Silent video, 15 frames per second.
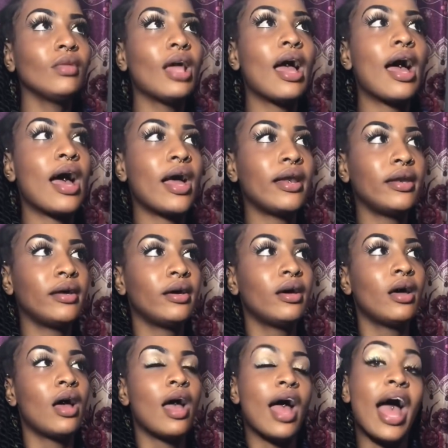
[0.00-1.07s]
and
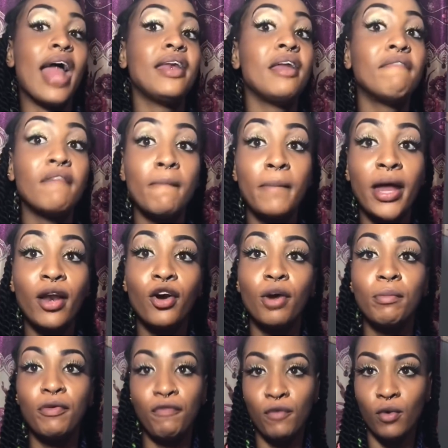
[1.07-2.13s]
I never met her
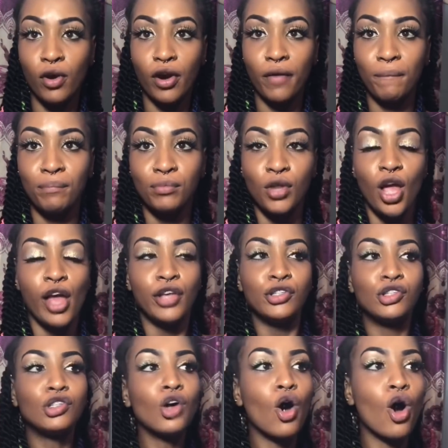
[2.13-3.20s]
before.
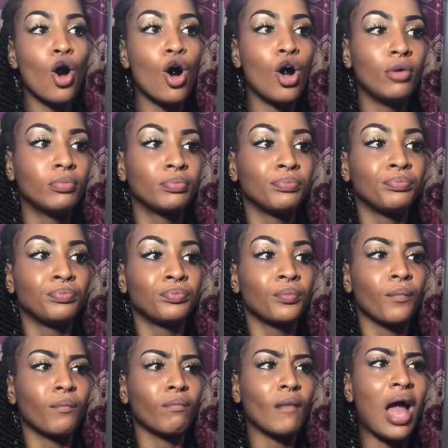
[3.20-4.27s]
So all
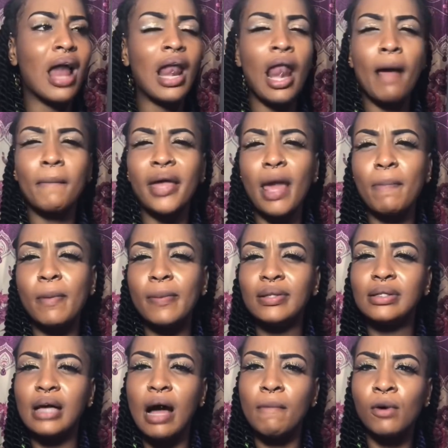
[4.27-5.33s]
along me hear people
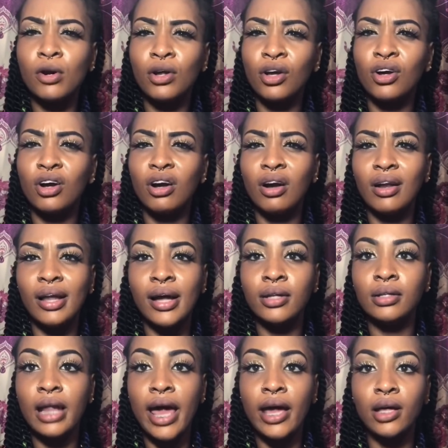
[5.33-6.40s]
talk about the girl and
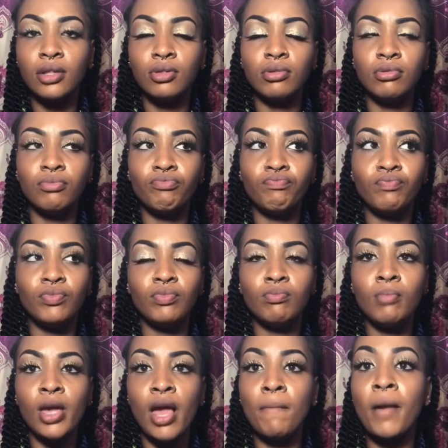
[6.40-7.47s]
like
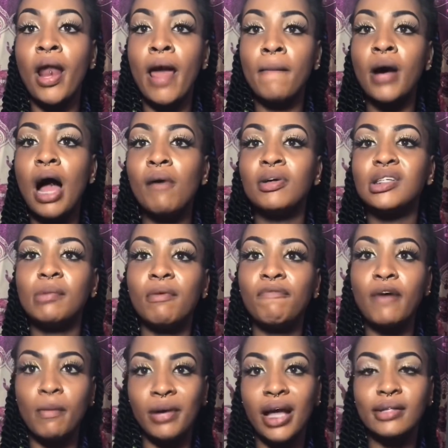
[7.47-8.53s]
I always hear my family I